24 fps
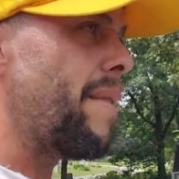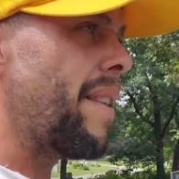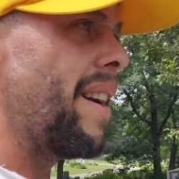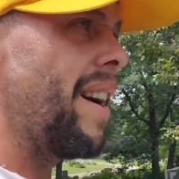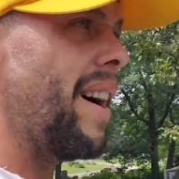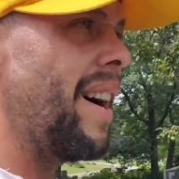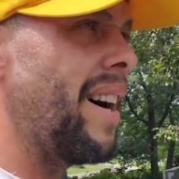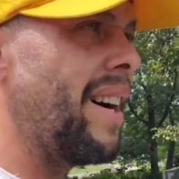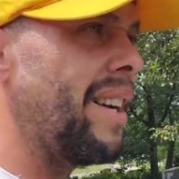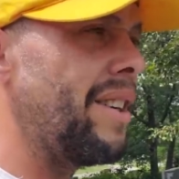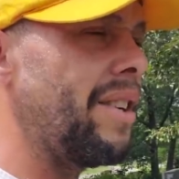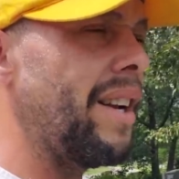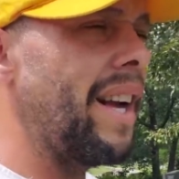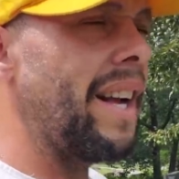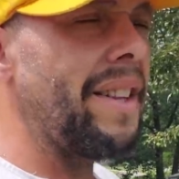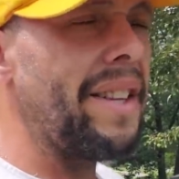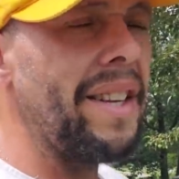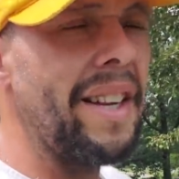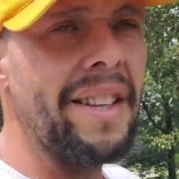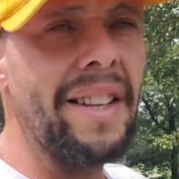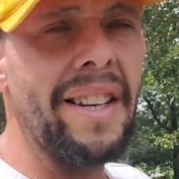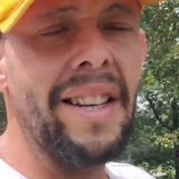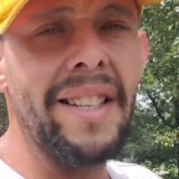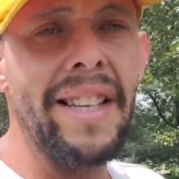at
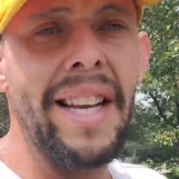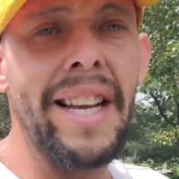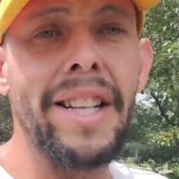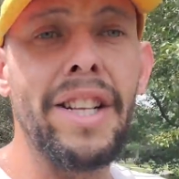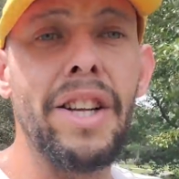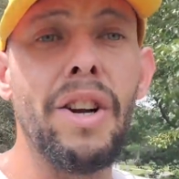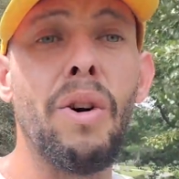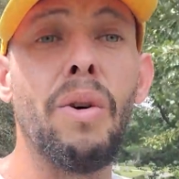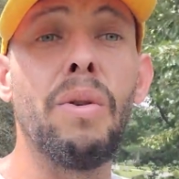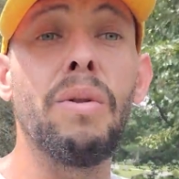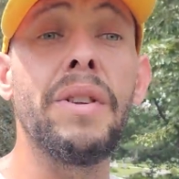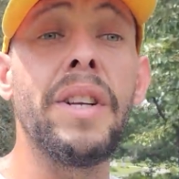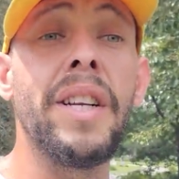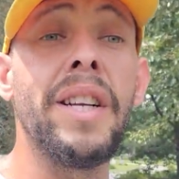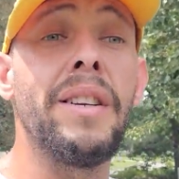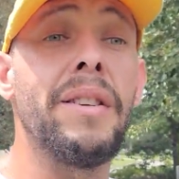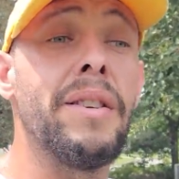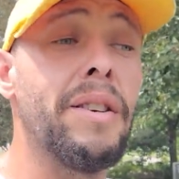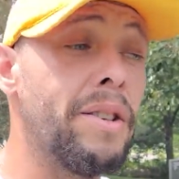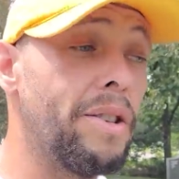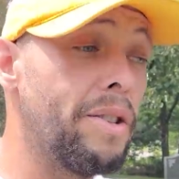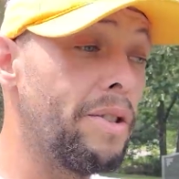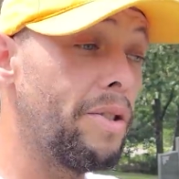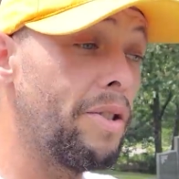the end of the day, the only
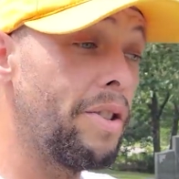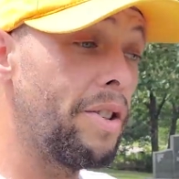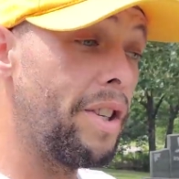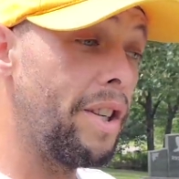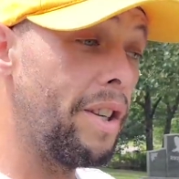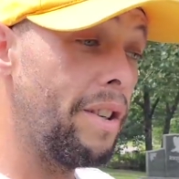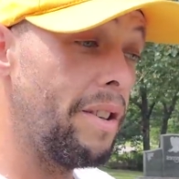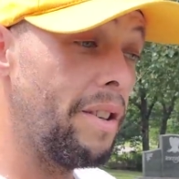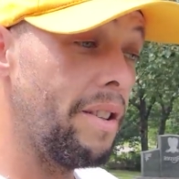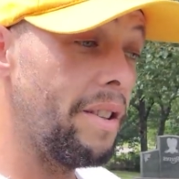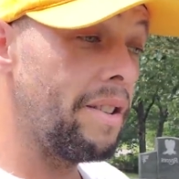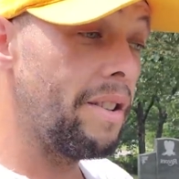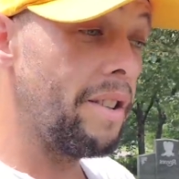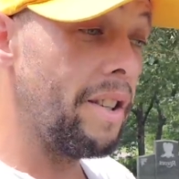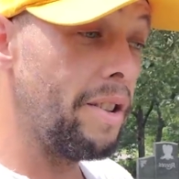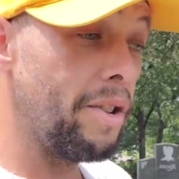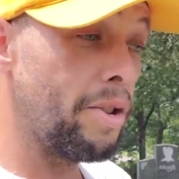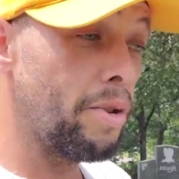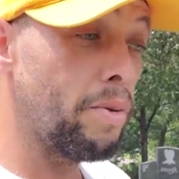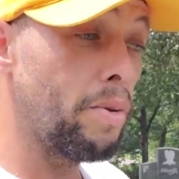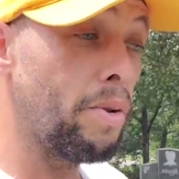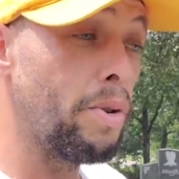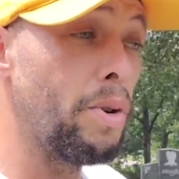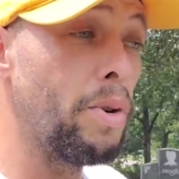the, the
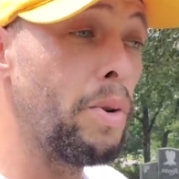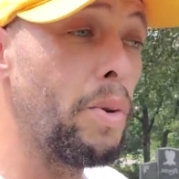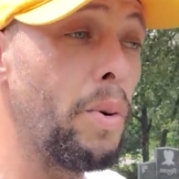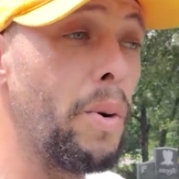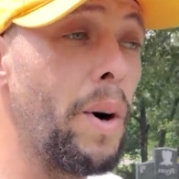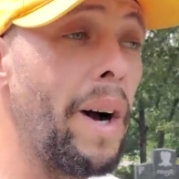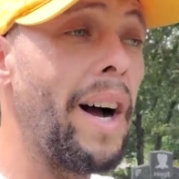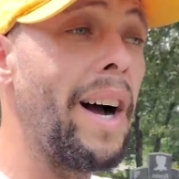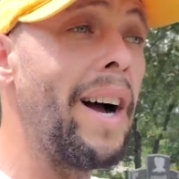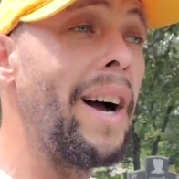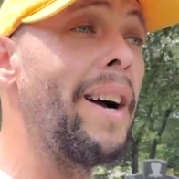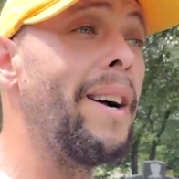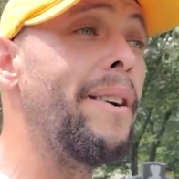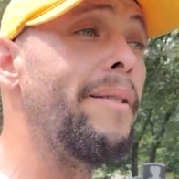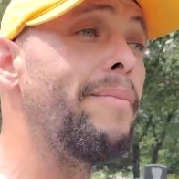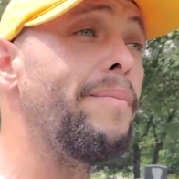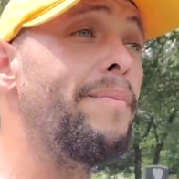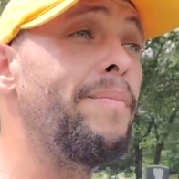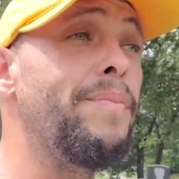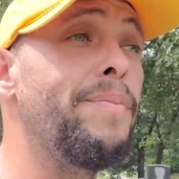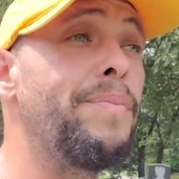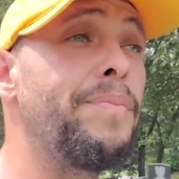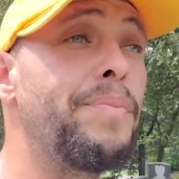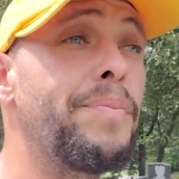true
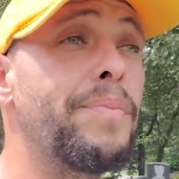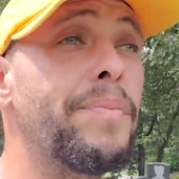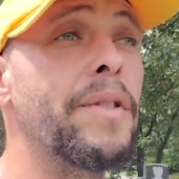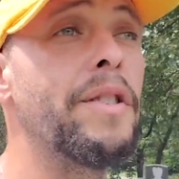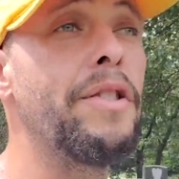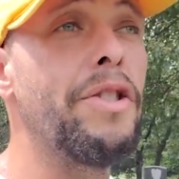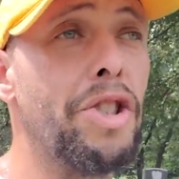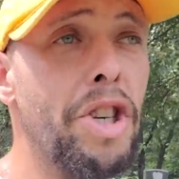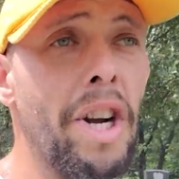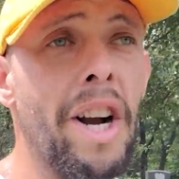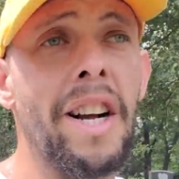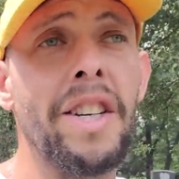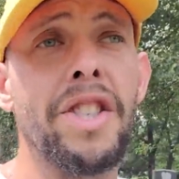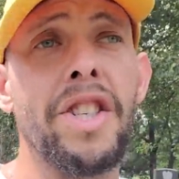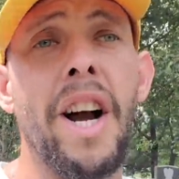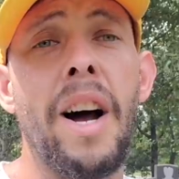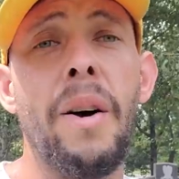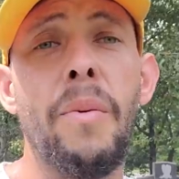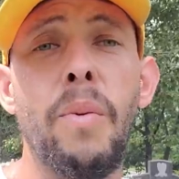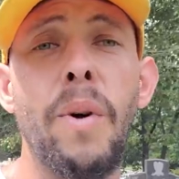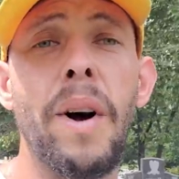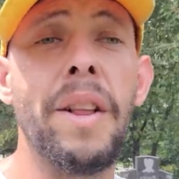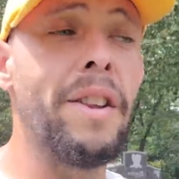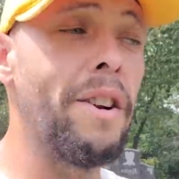um, judge
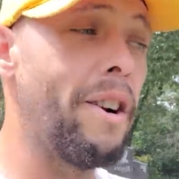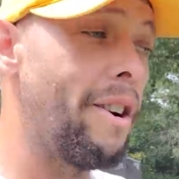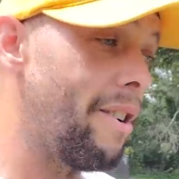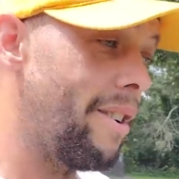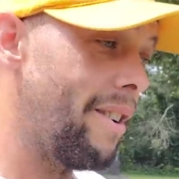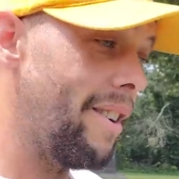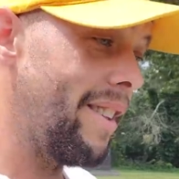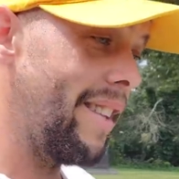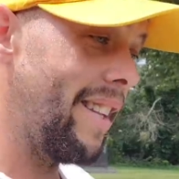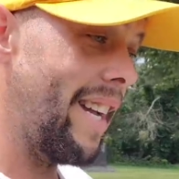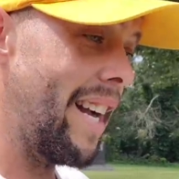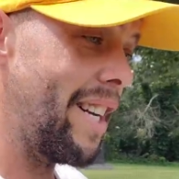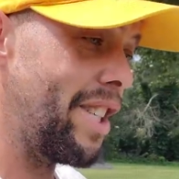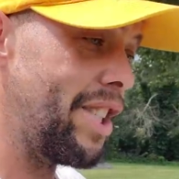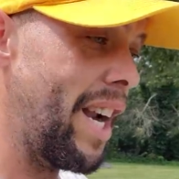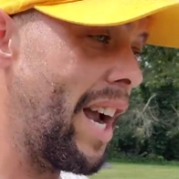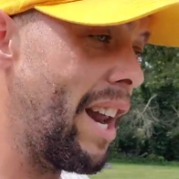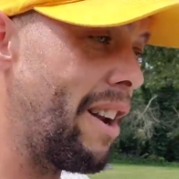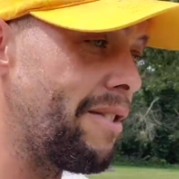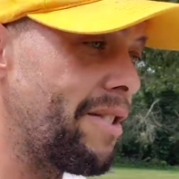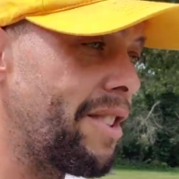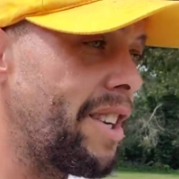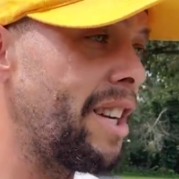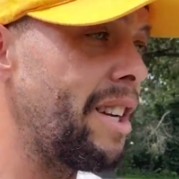on whether that
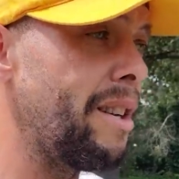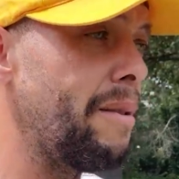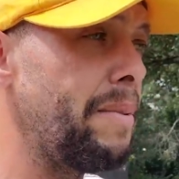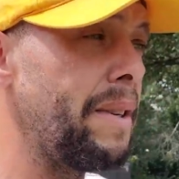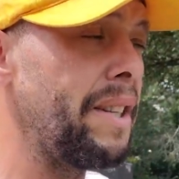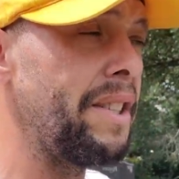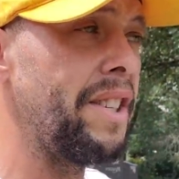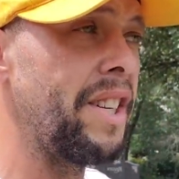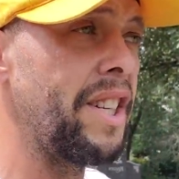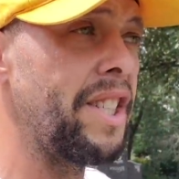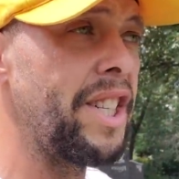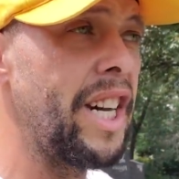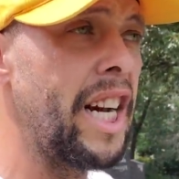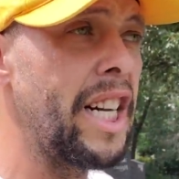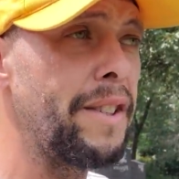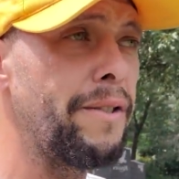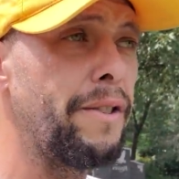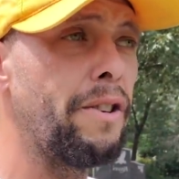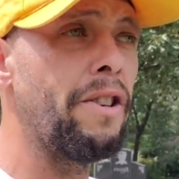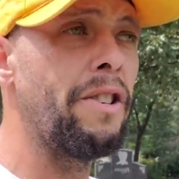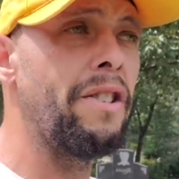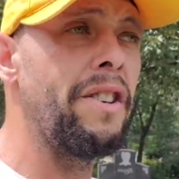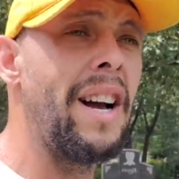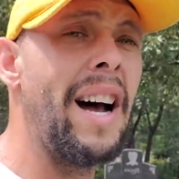channel is going to be
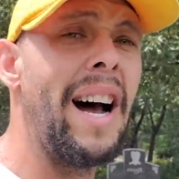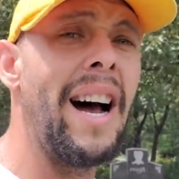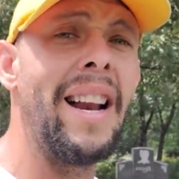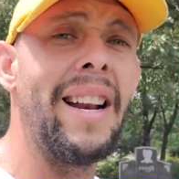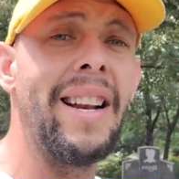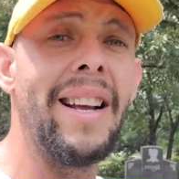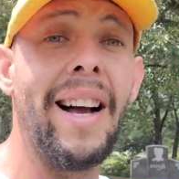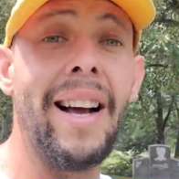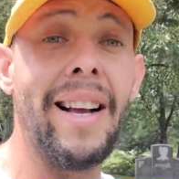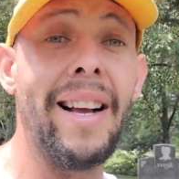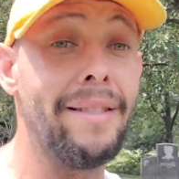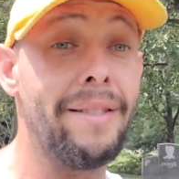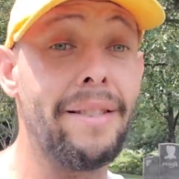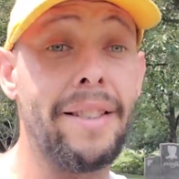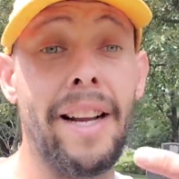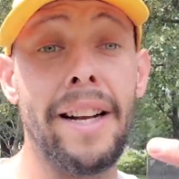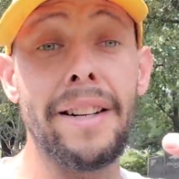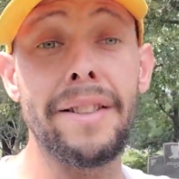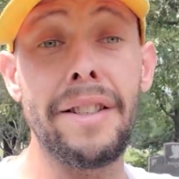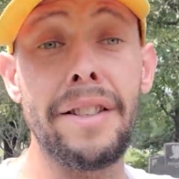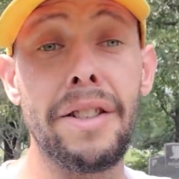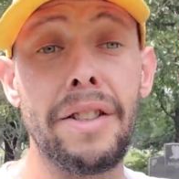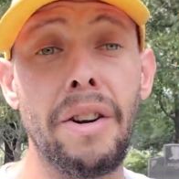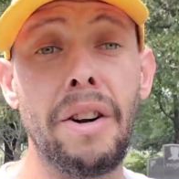successful or not, I
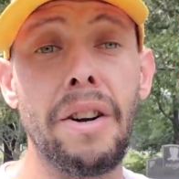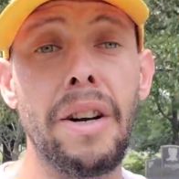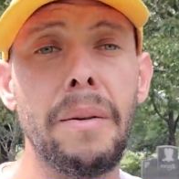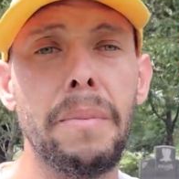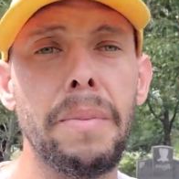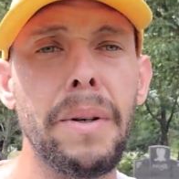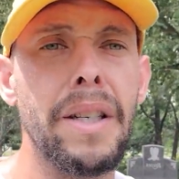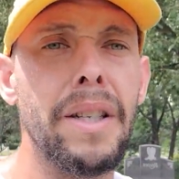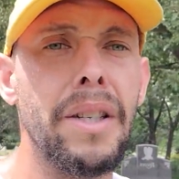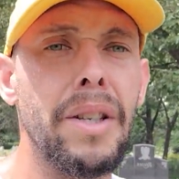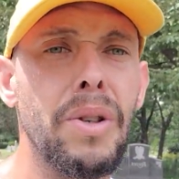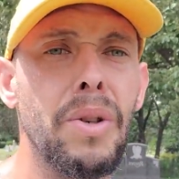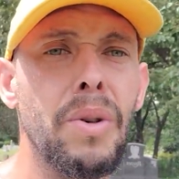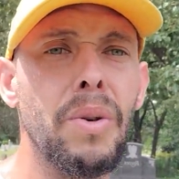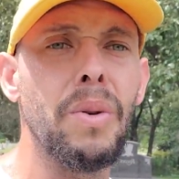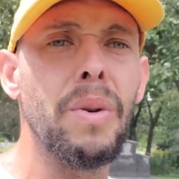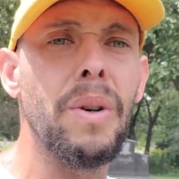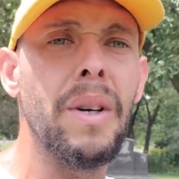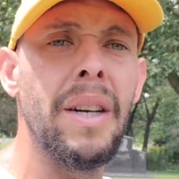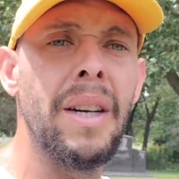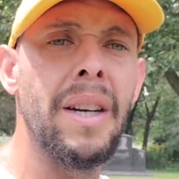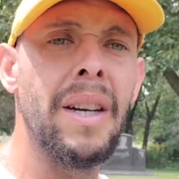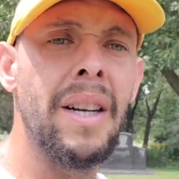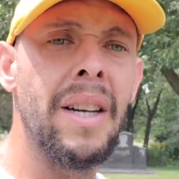guess it's going to be you.
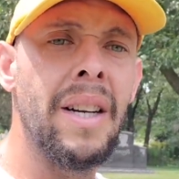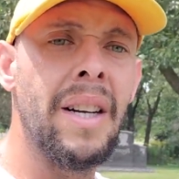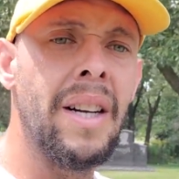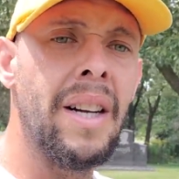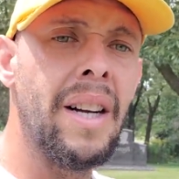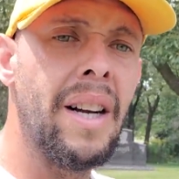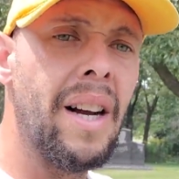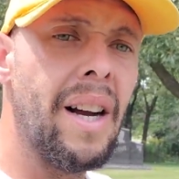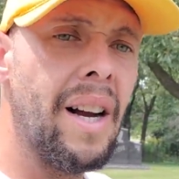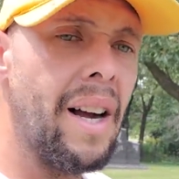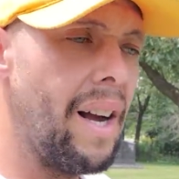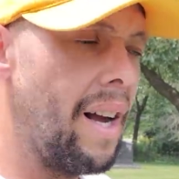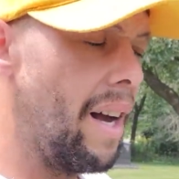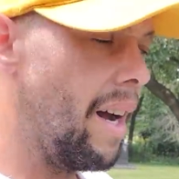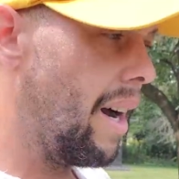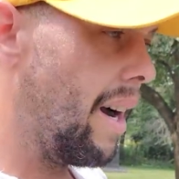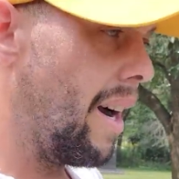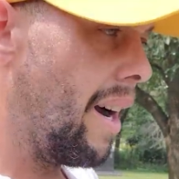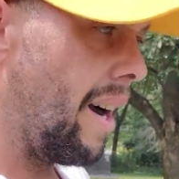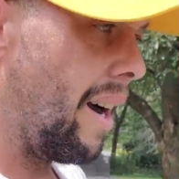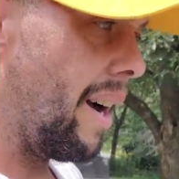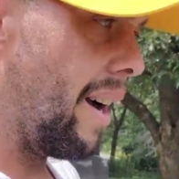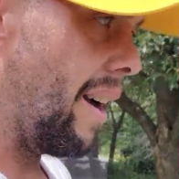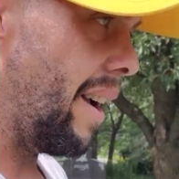
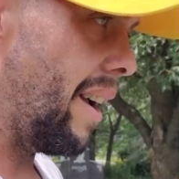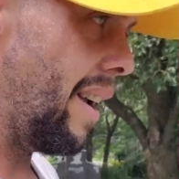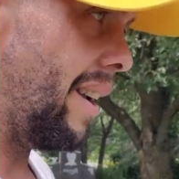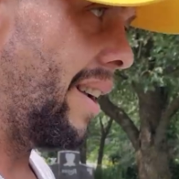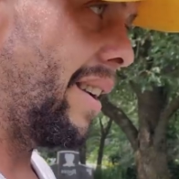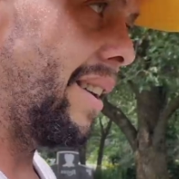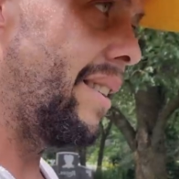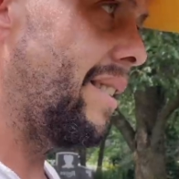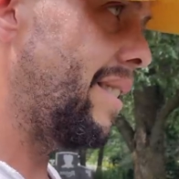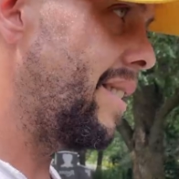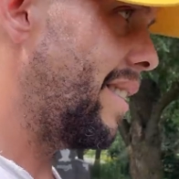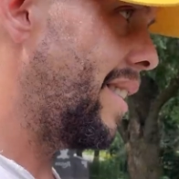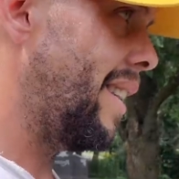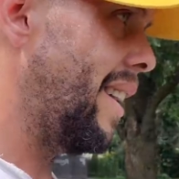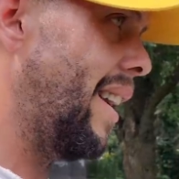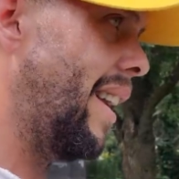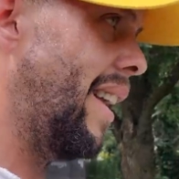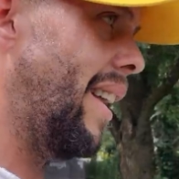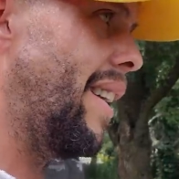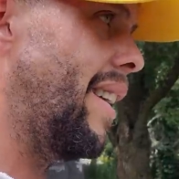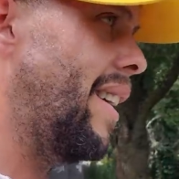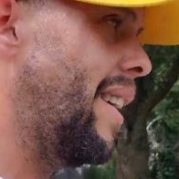Uh, and